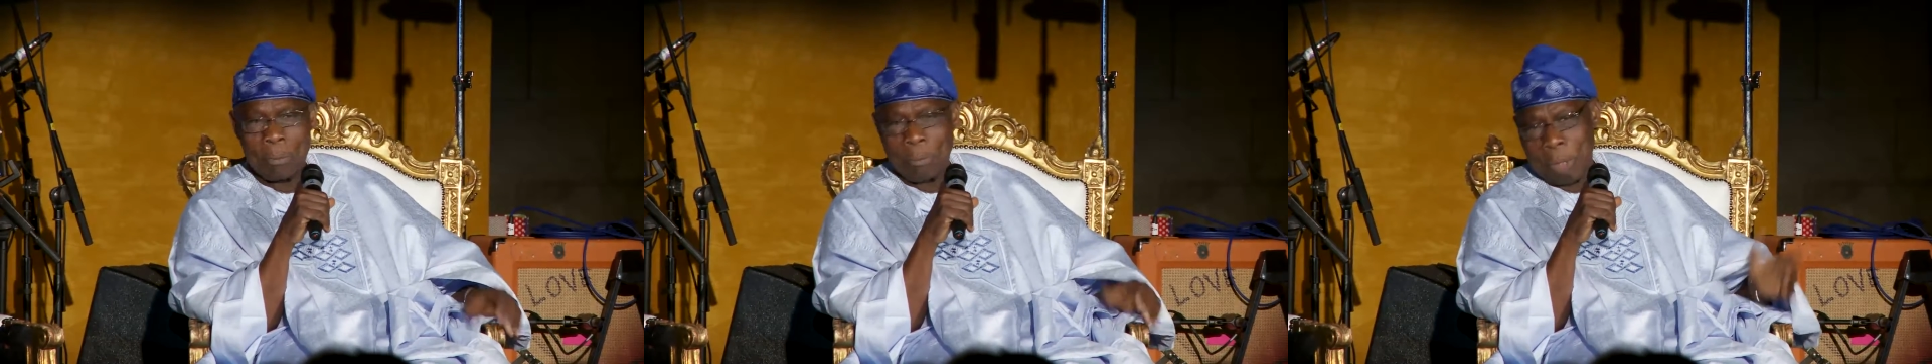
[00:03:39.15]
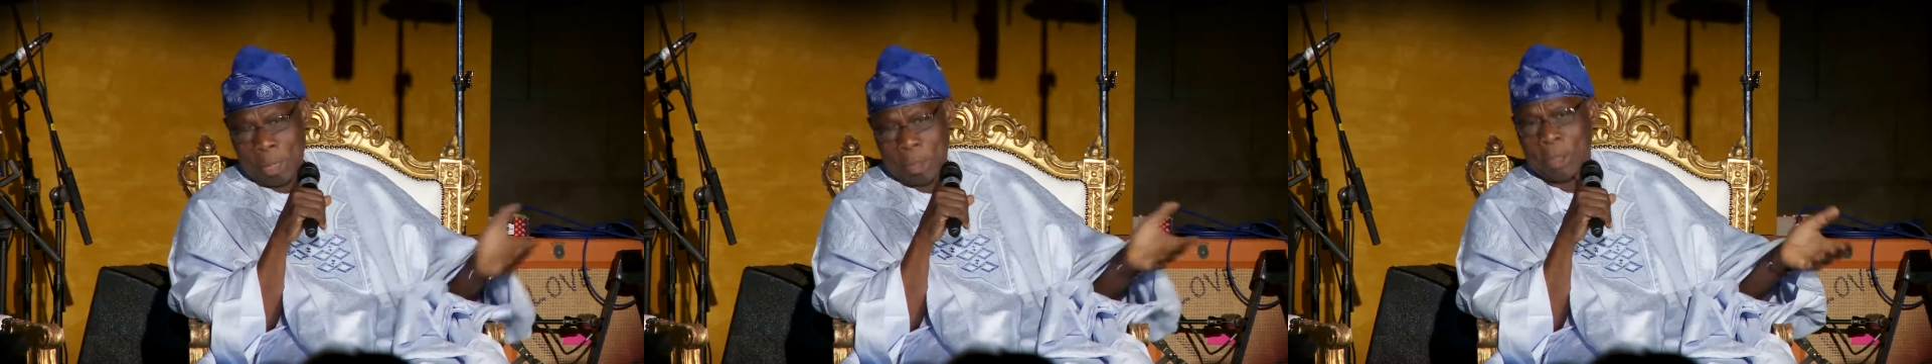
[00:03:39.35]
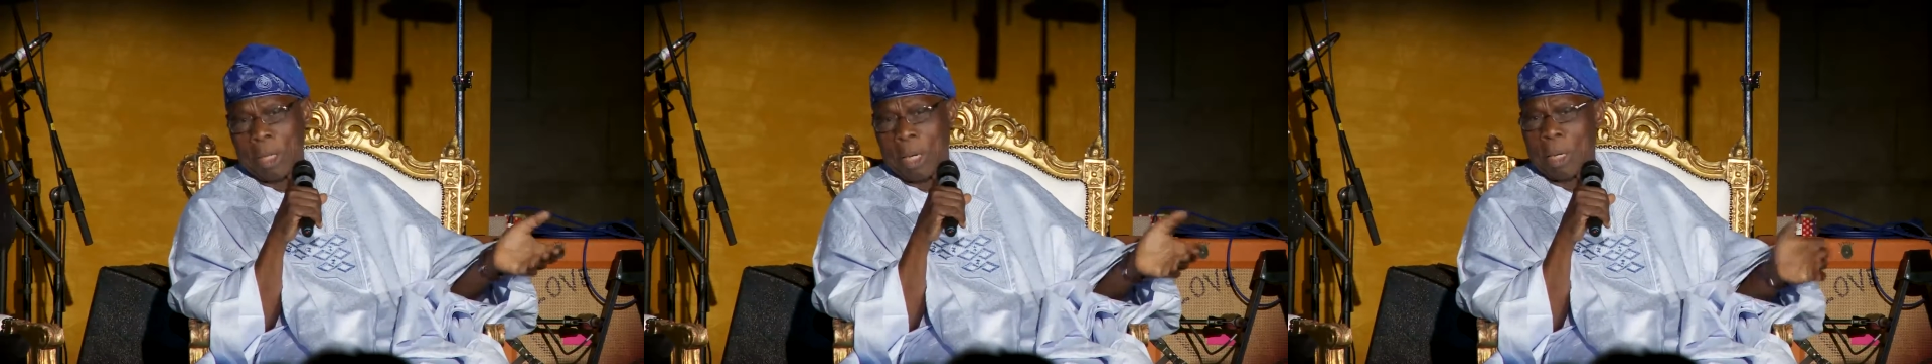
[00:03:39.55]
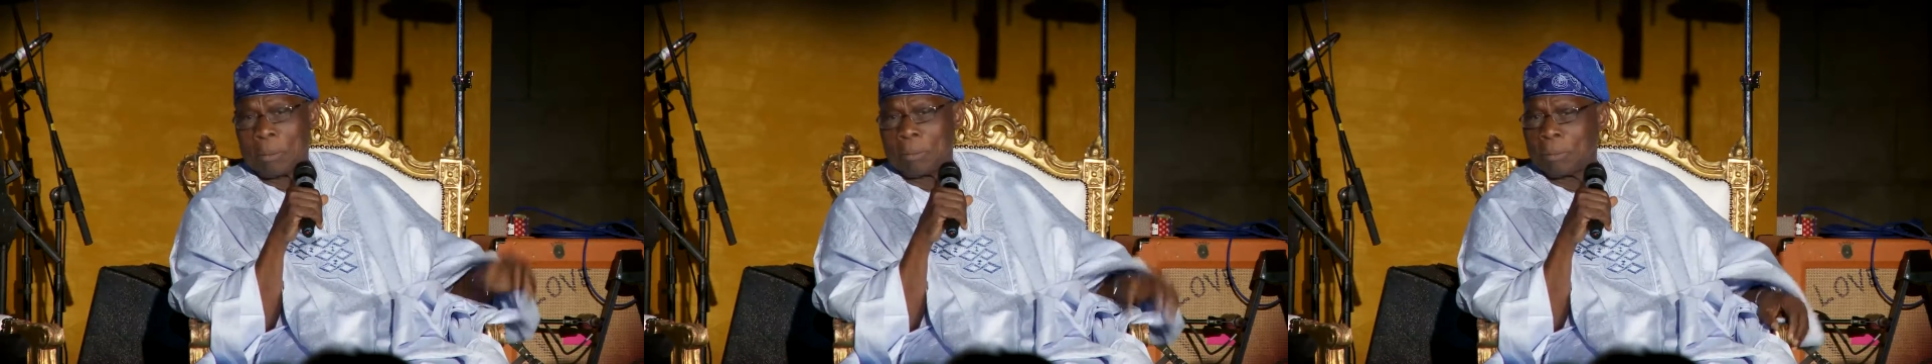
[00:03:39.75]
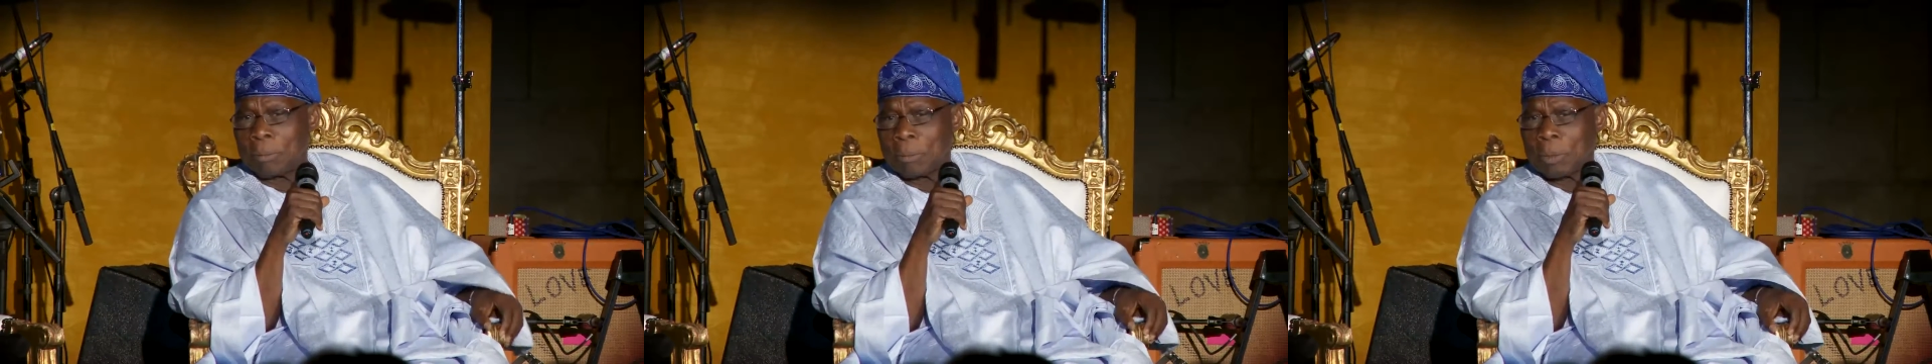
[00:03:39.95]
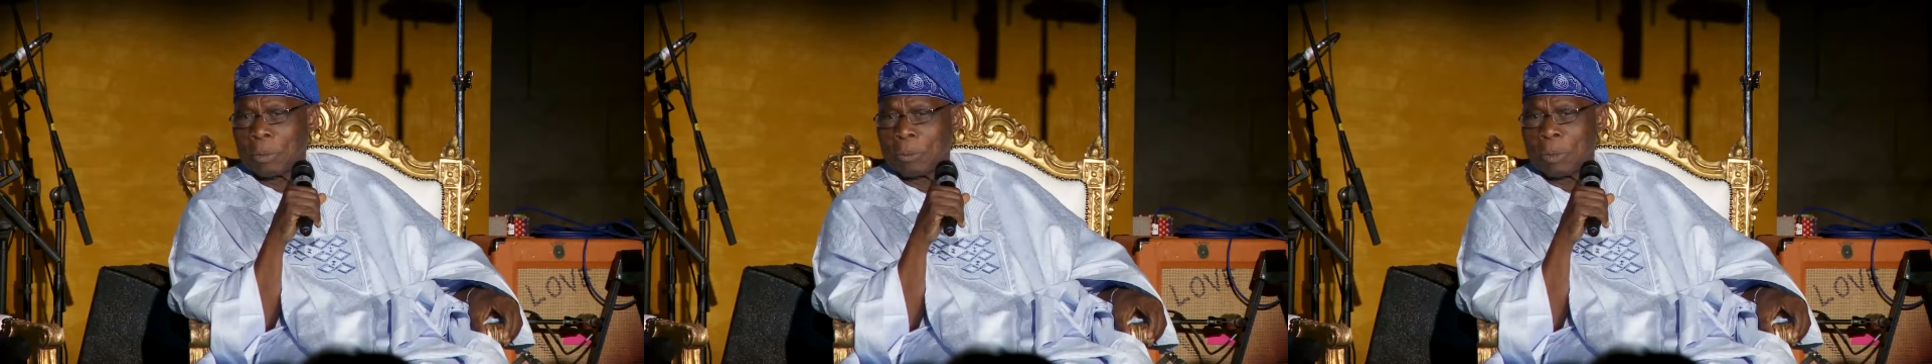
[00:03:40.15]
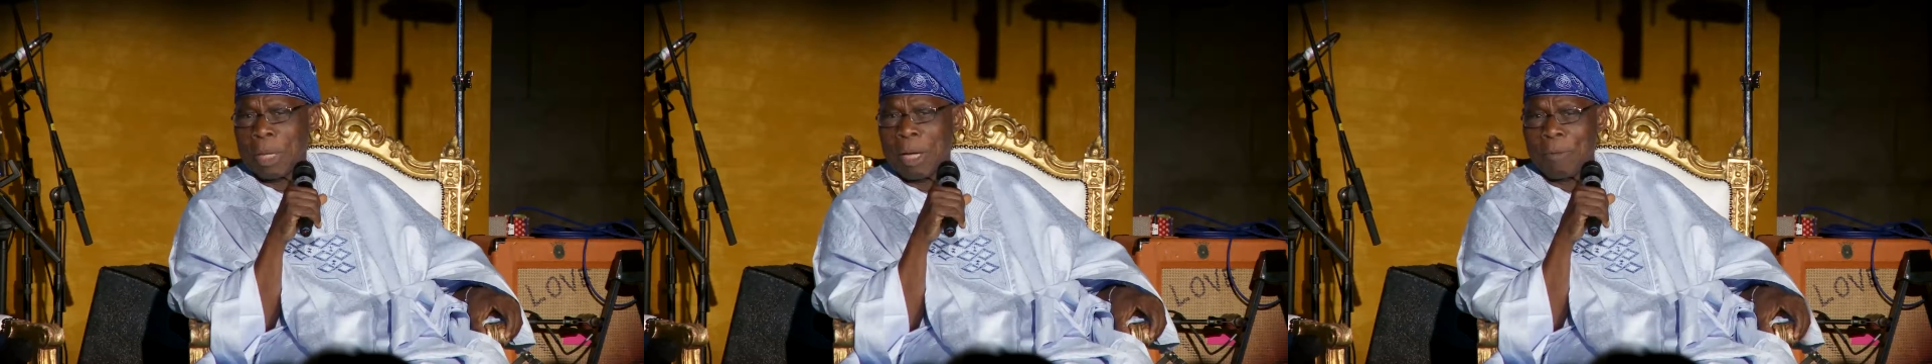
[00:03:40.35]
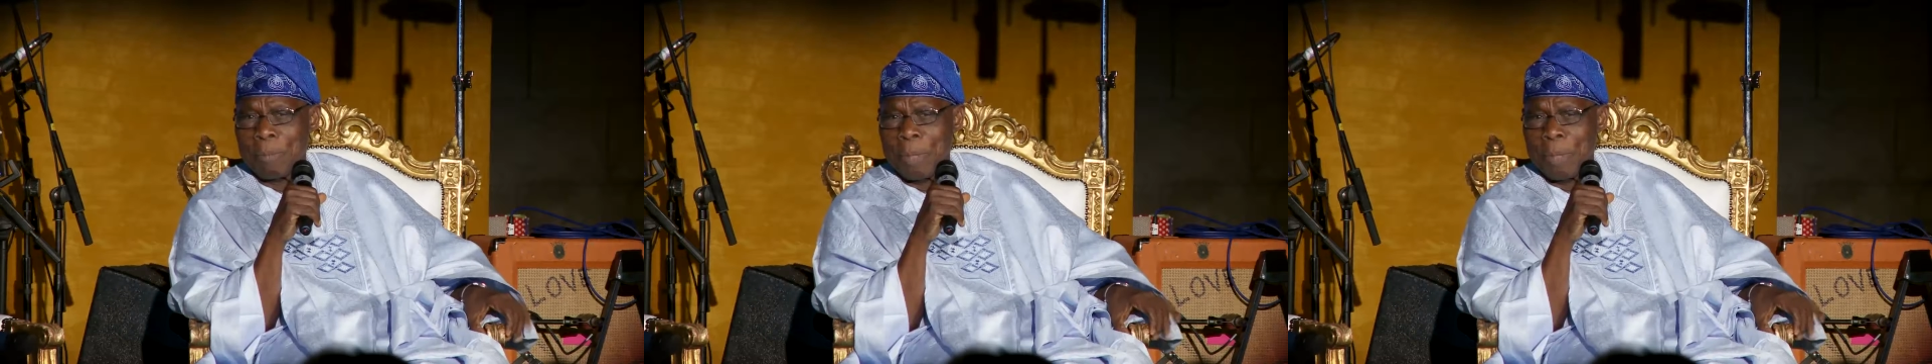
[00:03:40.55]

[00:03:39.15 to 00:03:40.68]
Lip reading: But we have